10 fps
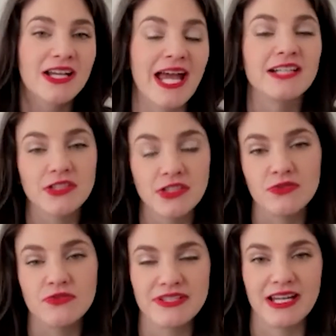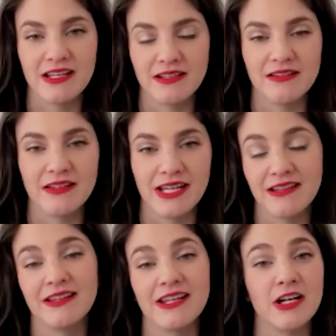can use in
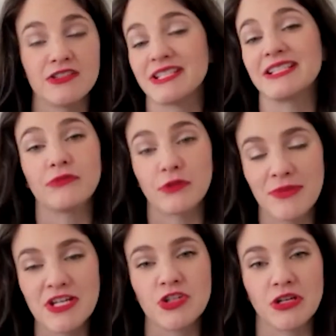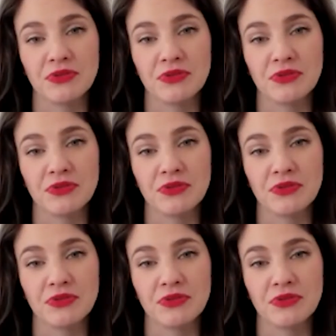their disinformation